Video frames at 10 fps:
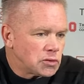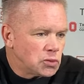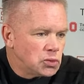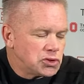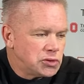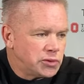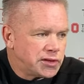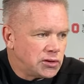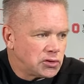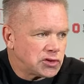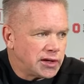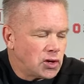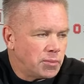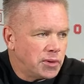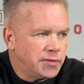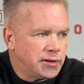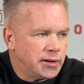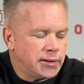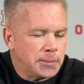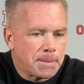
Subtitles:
we'll see what that looks like on Monday night.